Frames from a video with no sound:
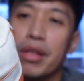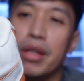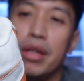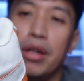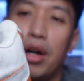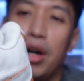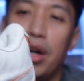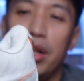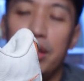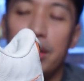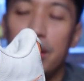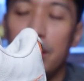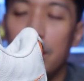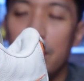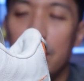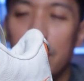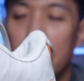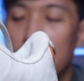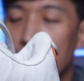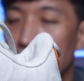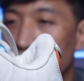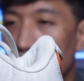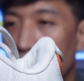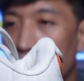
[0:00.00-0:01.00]
on
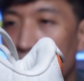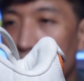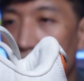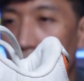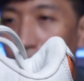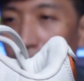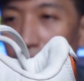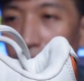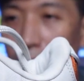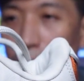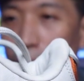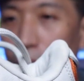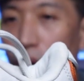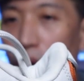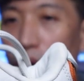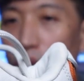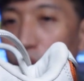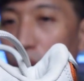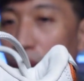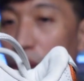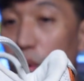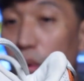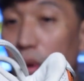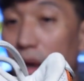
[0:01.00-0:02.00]
the LeBron
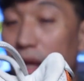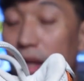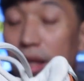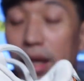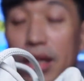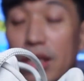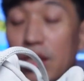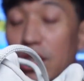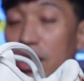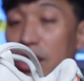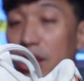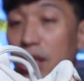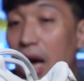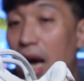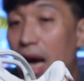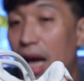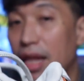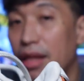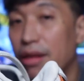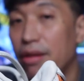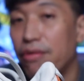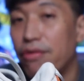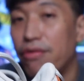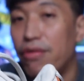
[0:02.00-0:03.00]
21. I just
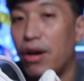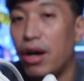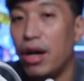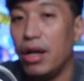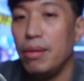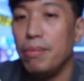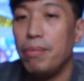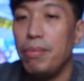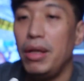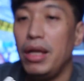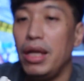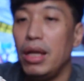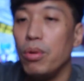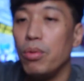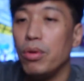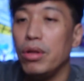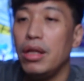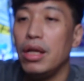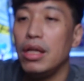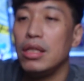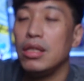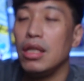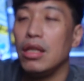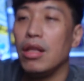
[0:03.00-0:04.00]
had fun playing with
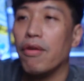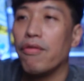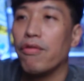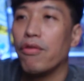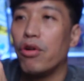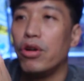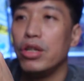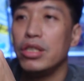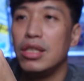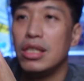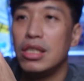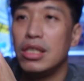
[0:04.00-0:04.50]
this, and of course the